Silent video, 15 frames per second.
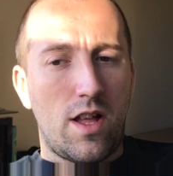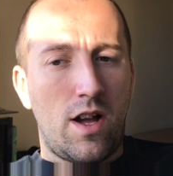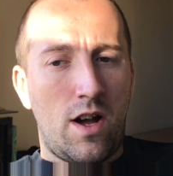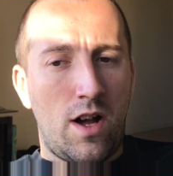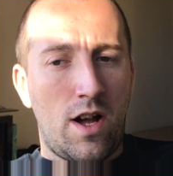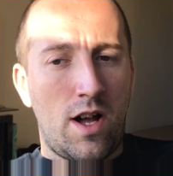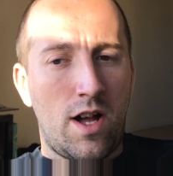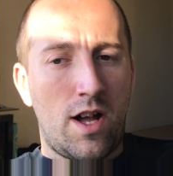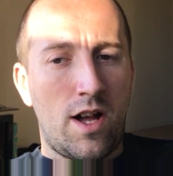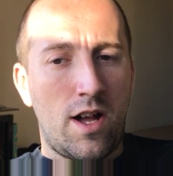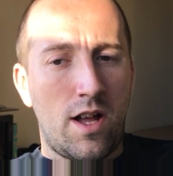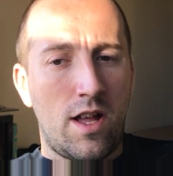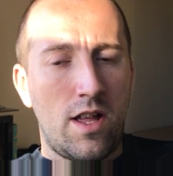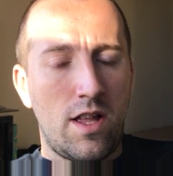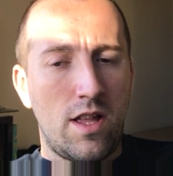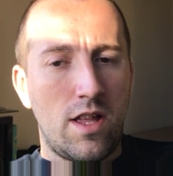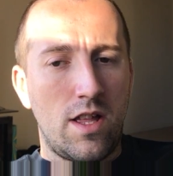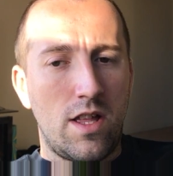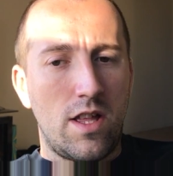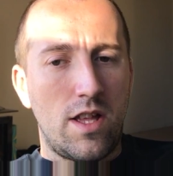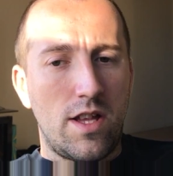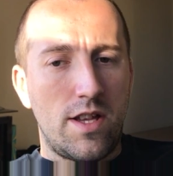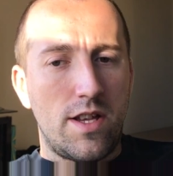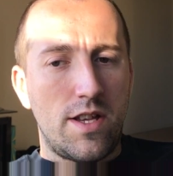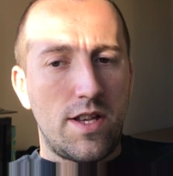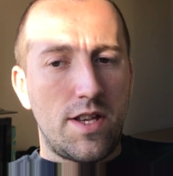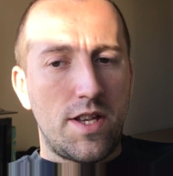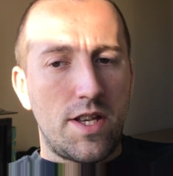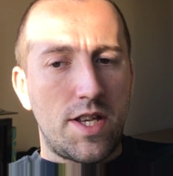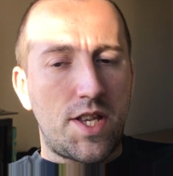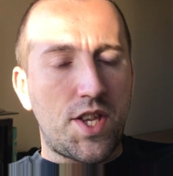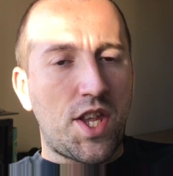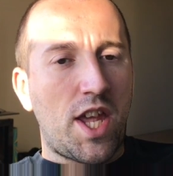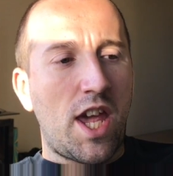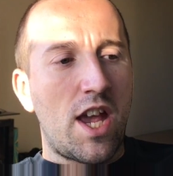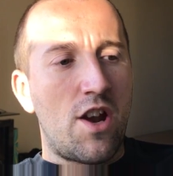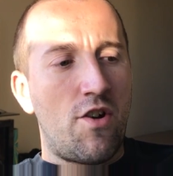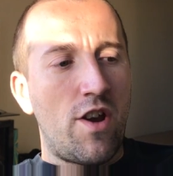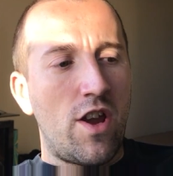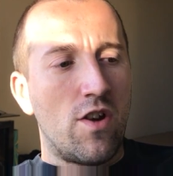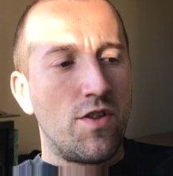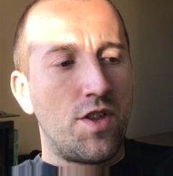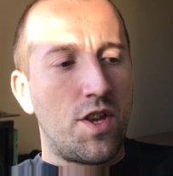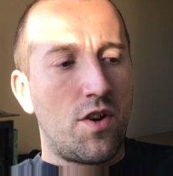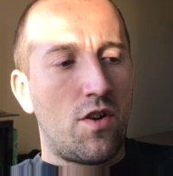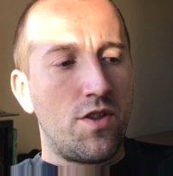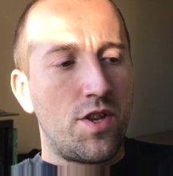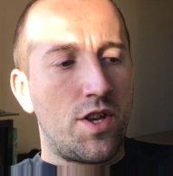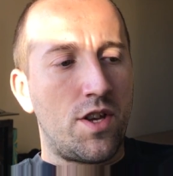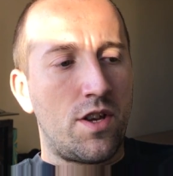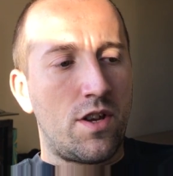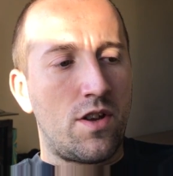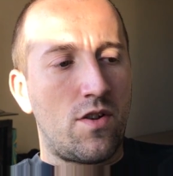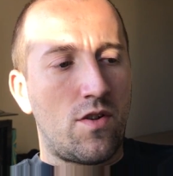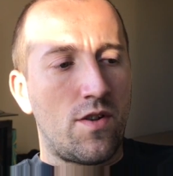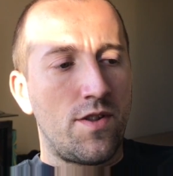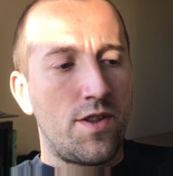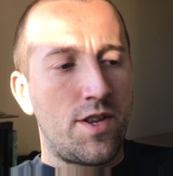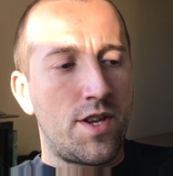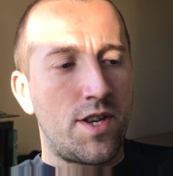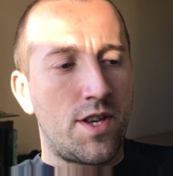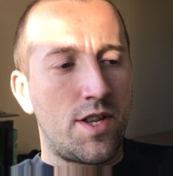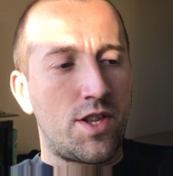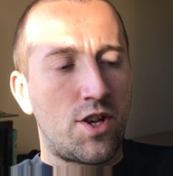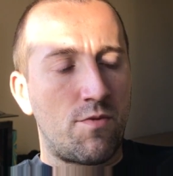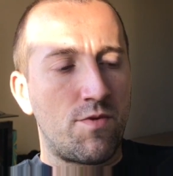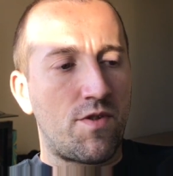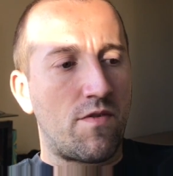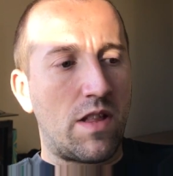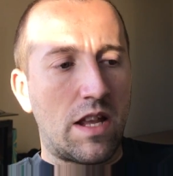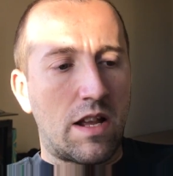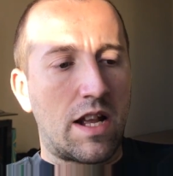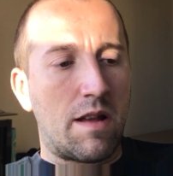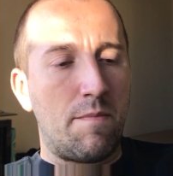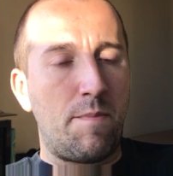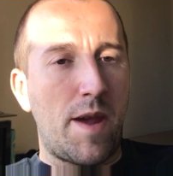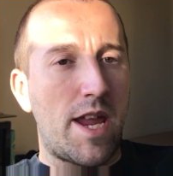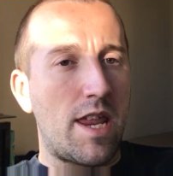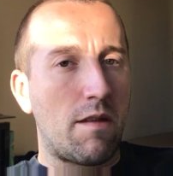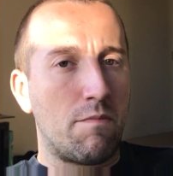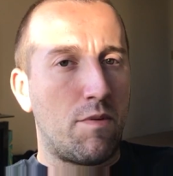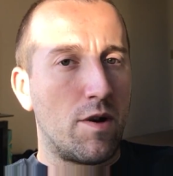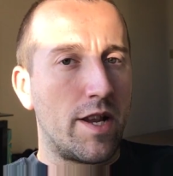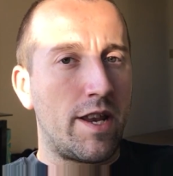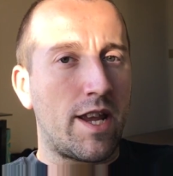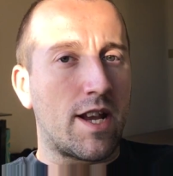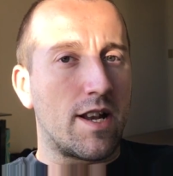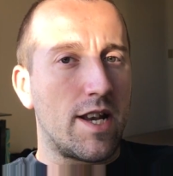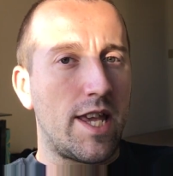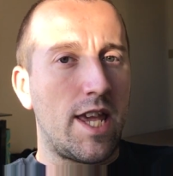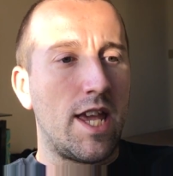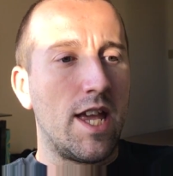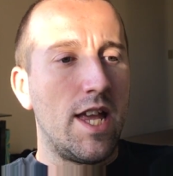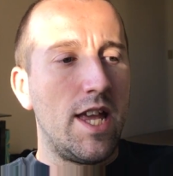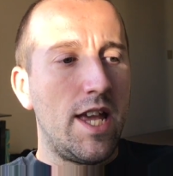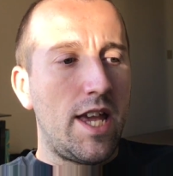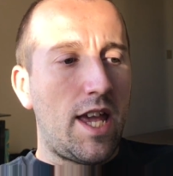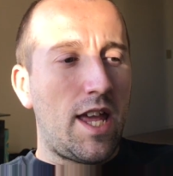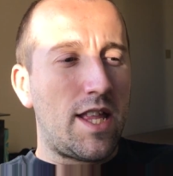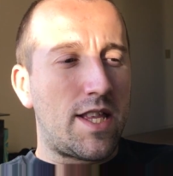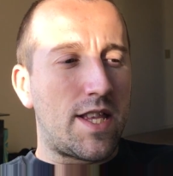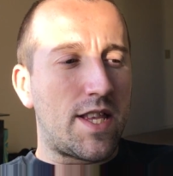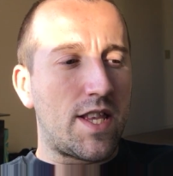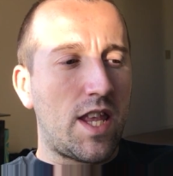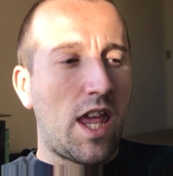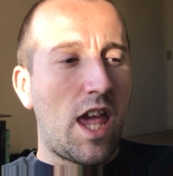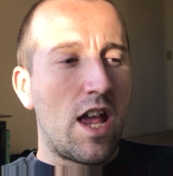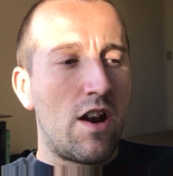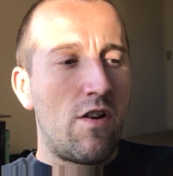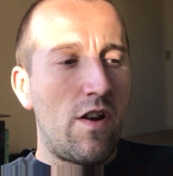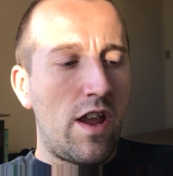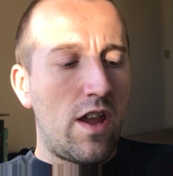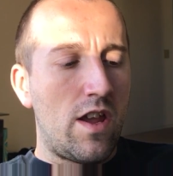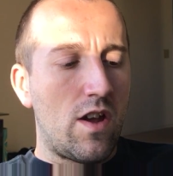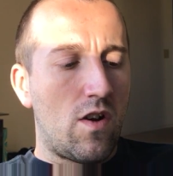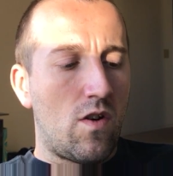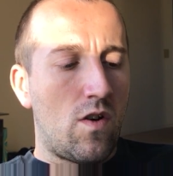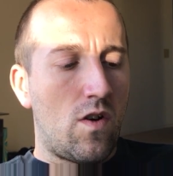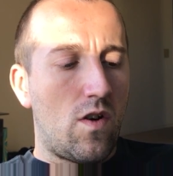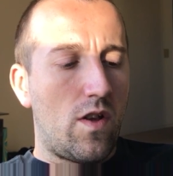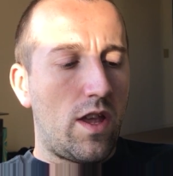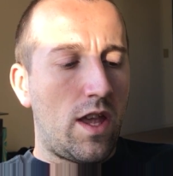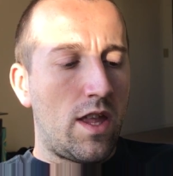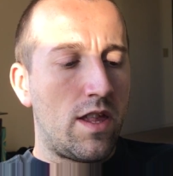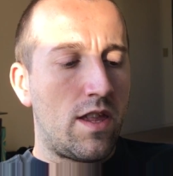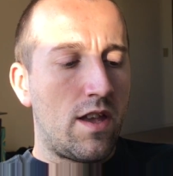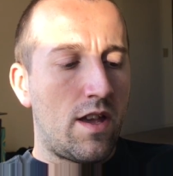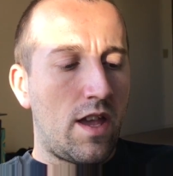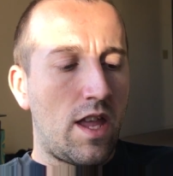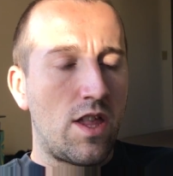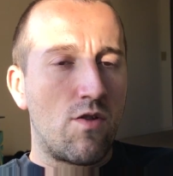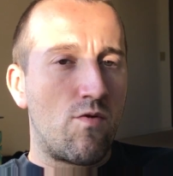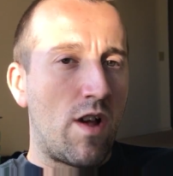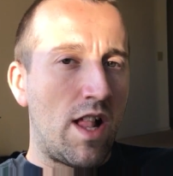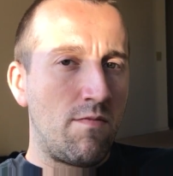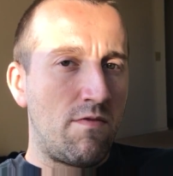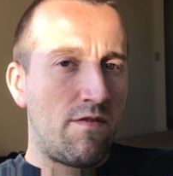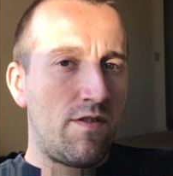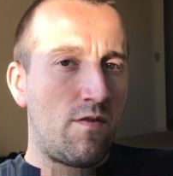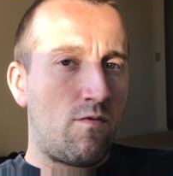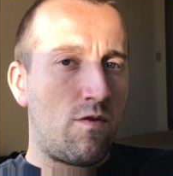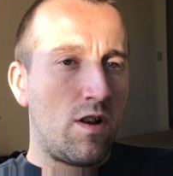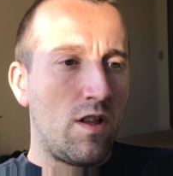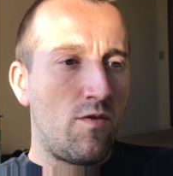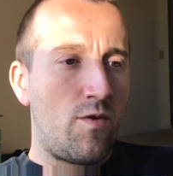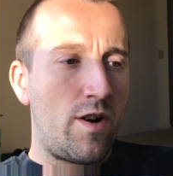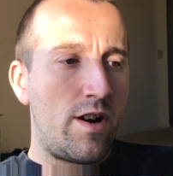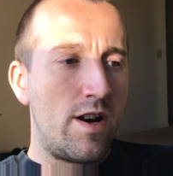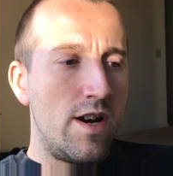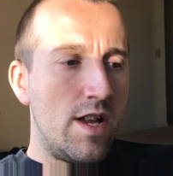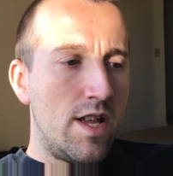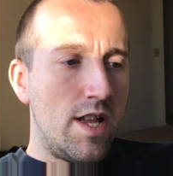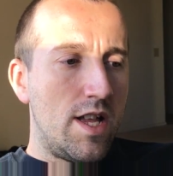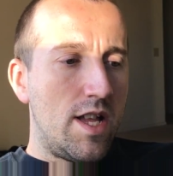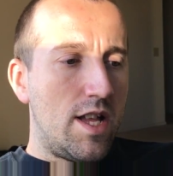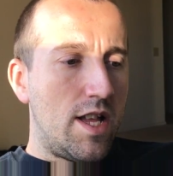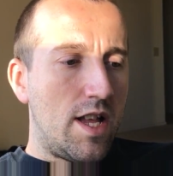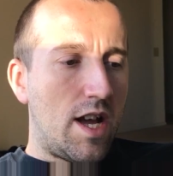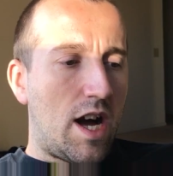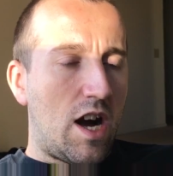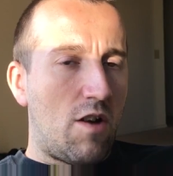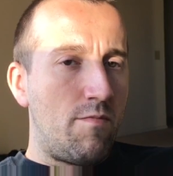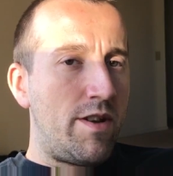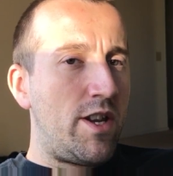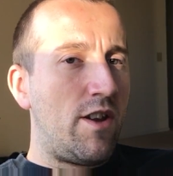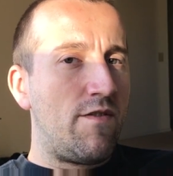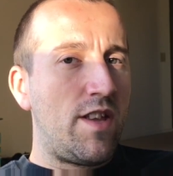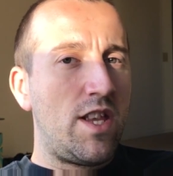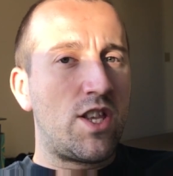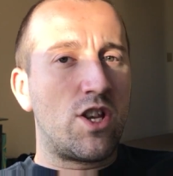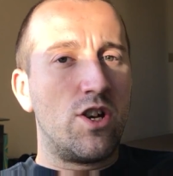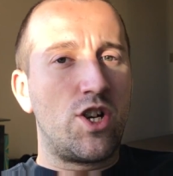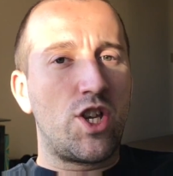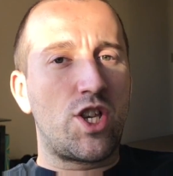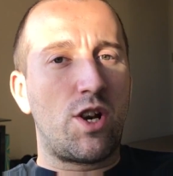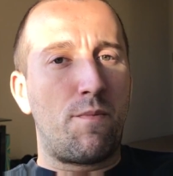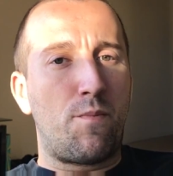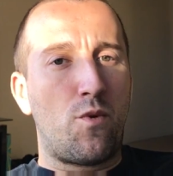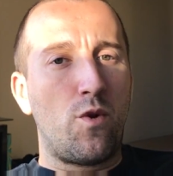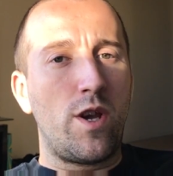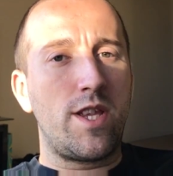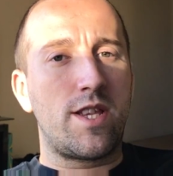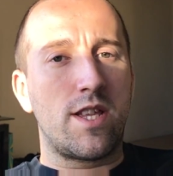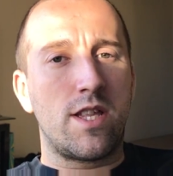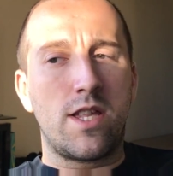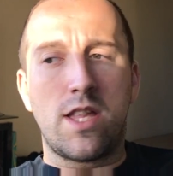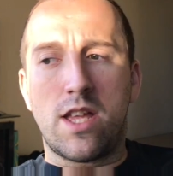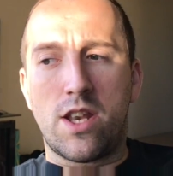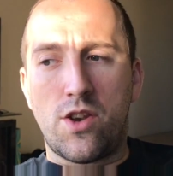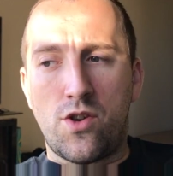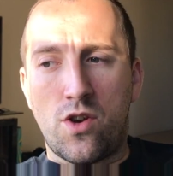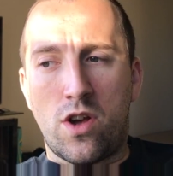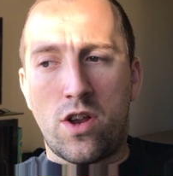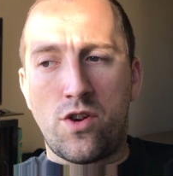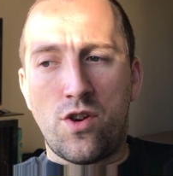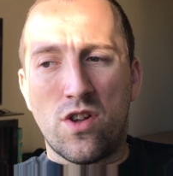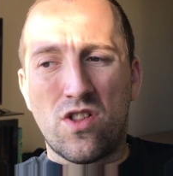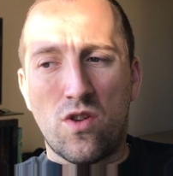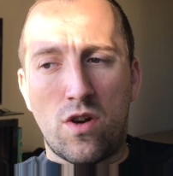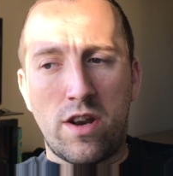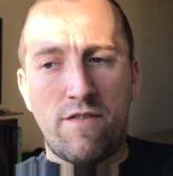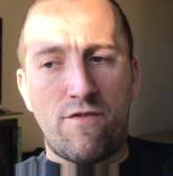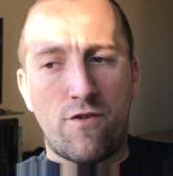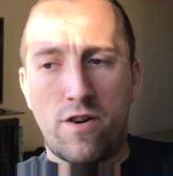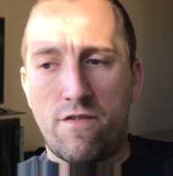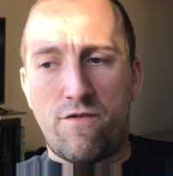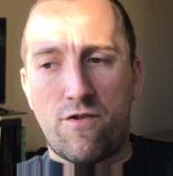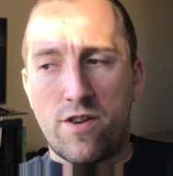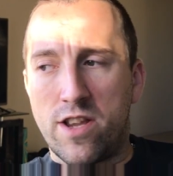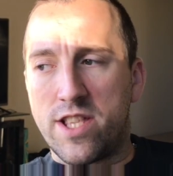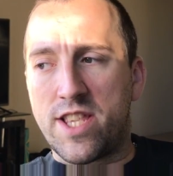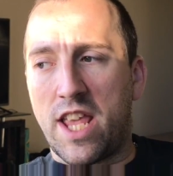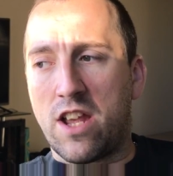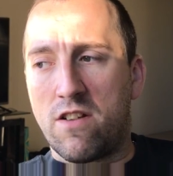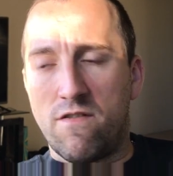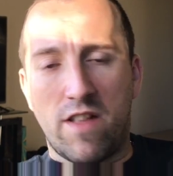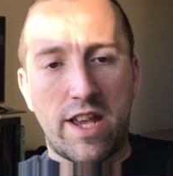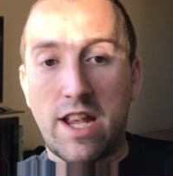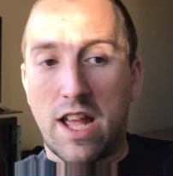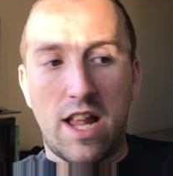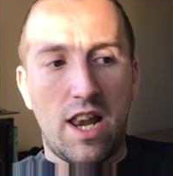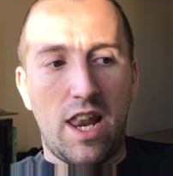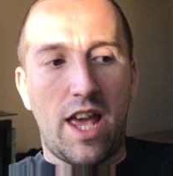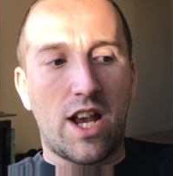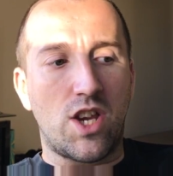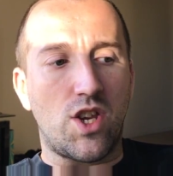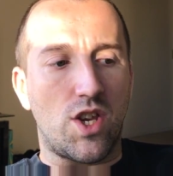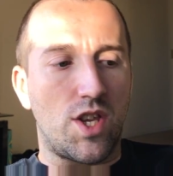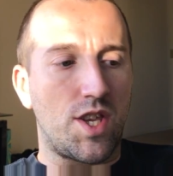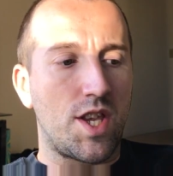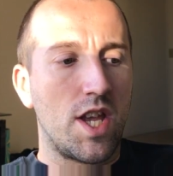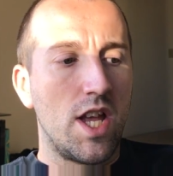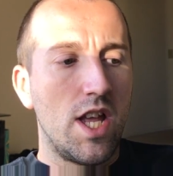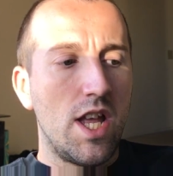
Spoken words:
uh, scary on the terms of like campaigning politically. It's scary in the realm of the world where how many of these searches are poisoned, not only for the sake of like elections,